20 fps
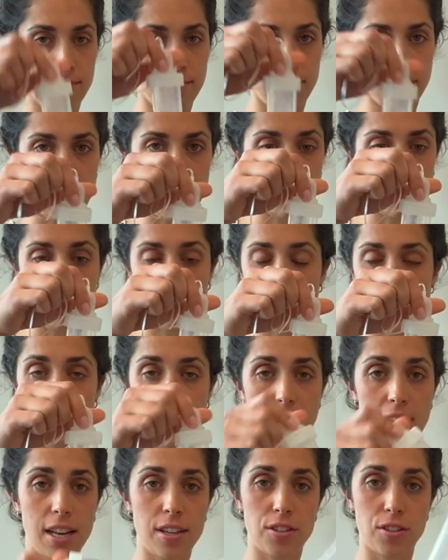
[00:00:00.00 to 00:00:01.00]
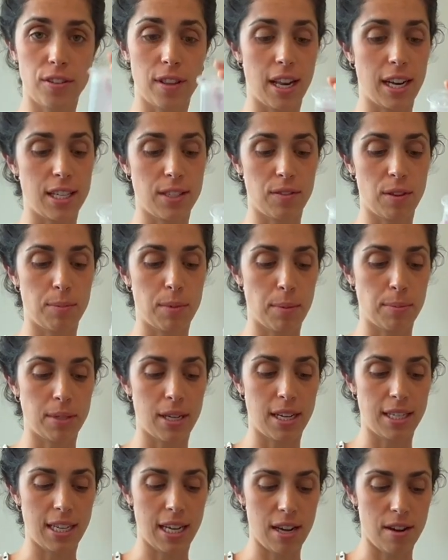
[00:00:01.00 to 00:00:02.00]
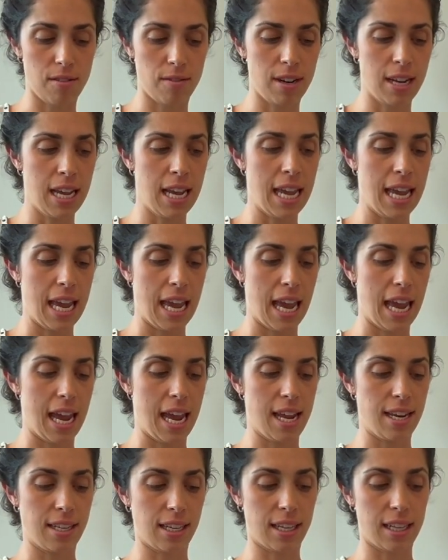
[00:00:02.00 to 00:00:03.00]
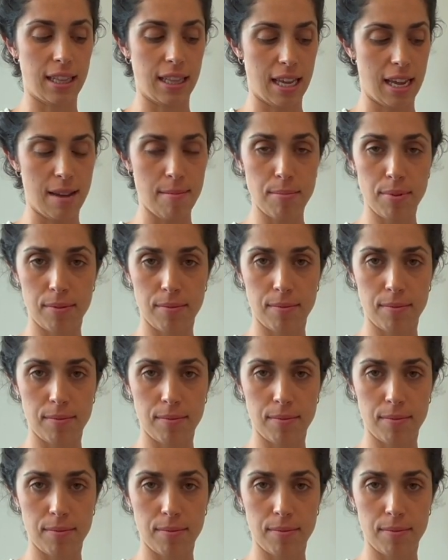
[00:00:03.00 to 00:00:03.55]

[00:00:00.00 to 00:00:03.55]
basically a canister that is flipped upside down and a clamp